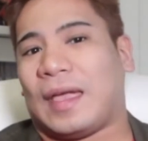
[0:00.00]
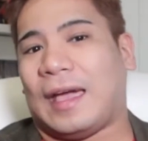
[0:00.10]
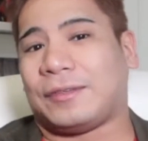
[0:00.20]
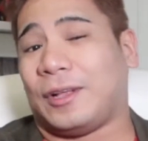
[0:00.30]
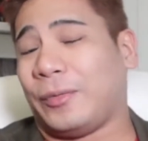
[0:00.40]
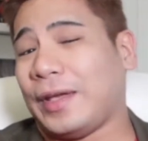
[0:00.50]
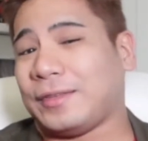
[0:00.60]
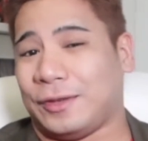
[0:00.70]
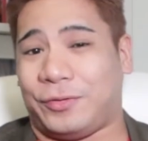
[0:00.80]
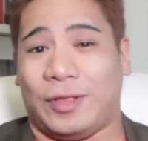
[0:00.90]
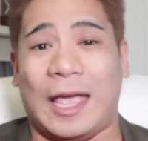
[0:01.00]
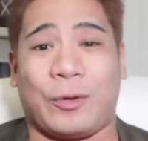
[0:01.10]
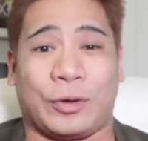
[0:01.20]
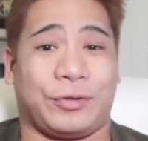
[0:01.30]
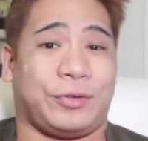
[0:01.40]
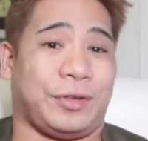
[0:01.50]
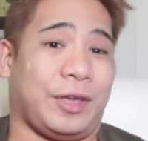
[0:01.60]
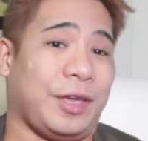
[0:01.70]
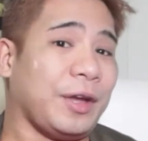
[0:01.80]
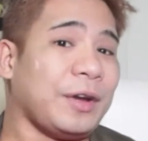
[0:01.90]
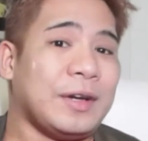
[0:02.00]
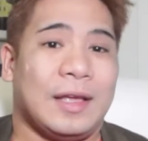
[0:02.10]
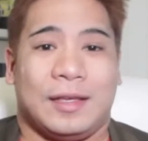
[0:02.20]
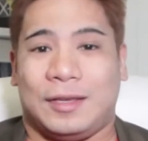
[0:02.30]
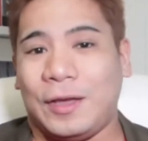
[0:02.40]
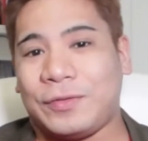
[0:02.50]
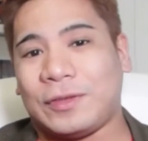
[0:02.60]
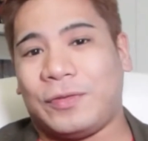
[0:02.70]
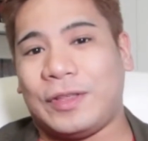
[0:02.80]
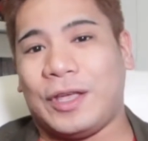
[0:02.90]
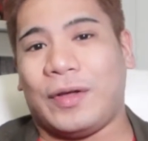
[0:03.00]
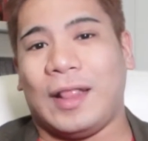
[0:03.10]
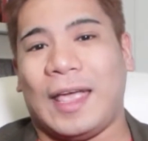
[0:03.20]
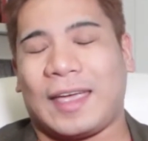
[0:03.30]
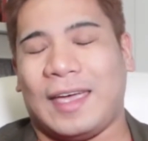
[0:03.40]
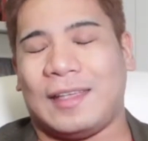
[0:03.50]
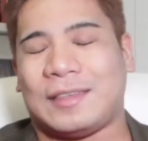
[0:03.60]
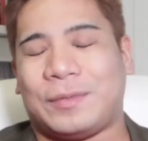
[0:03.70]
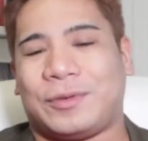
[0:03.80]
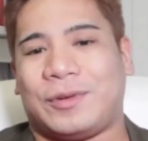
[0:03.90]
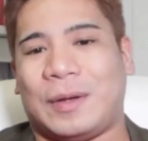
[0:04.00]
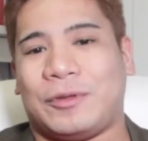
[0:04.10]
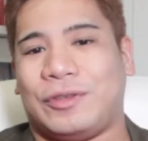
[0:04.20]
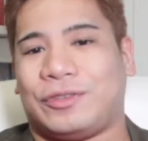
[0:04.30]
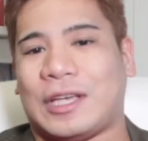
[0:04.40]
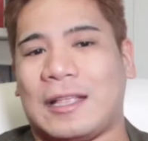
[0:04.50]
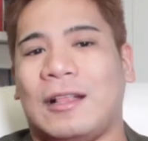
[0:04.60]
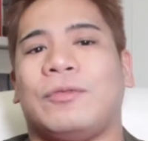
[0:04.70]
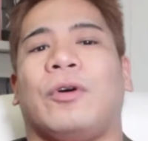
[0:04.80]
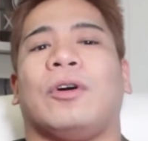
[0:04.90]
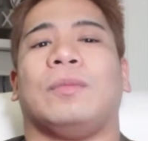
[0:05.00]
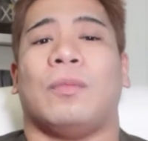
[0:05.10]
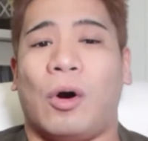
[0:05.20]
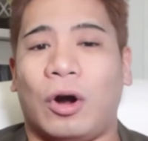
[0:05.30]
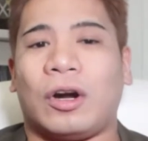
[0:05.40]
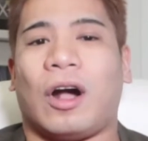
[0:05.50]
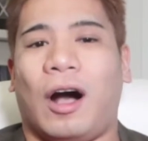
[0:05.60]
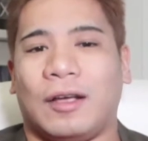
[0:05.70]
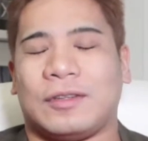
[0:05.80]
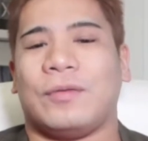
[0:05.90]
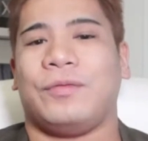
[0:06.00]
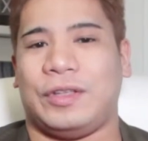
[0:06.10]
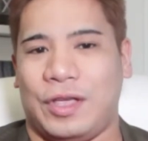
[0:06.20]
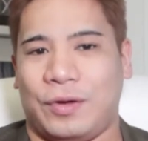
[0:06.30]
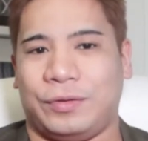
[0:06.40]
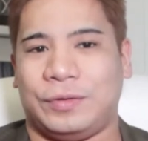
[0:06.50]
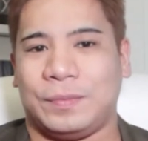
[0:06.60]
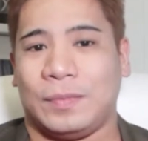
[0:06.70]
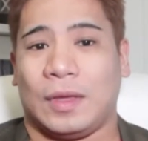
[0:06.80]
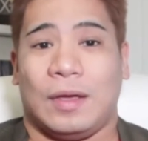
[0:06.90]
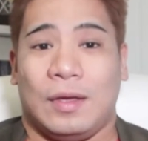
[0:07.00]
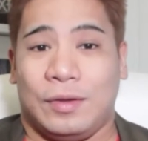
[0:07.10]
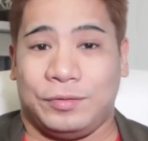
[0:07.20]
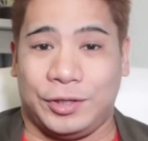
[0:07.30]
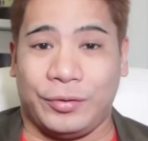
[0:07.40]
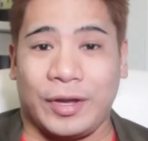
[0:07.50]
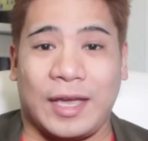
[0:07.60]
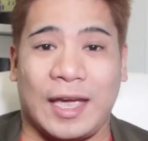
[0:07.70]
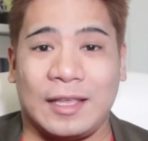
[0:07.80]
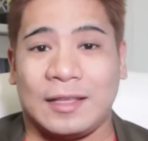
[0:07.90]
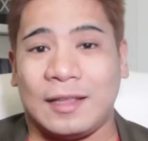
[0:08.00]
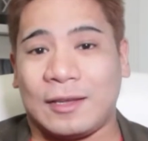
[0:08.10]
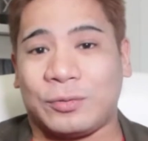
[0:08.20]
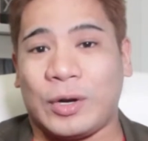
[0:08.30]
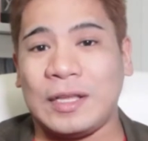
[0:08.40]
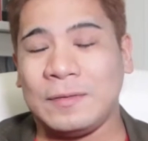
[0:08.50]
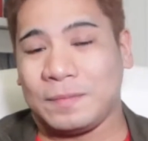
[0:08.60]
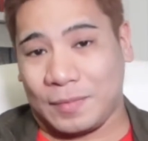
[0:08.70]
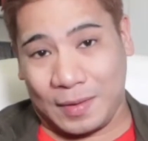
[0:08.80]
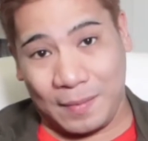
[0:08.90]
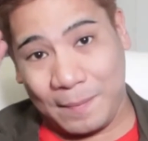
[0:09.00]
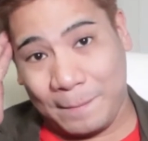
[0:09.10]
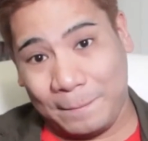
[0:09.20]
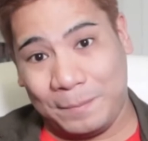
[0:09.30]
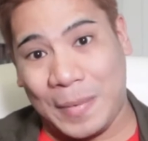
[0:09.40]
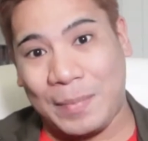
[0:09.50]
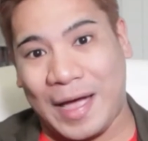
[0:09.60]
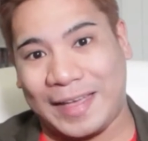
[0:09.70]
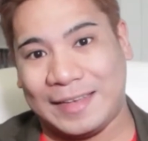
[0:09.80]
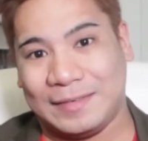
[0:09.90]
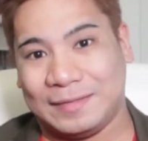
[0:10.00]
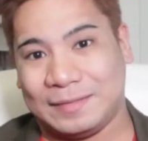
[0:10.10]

As always, if you like what you see here, give this video a like and subscribe to this channel for more awesome videos. See you again in the next one. Bye-bye.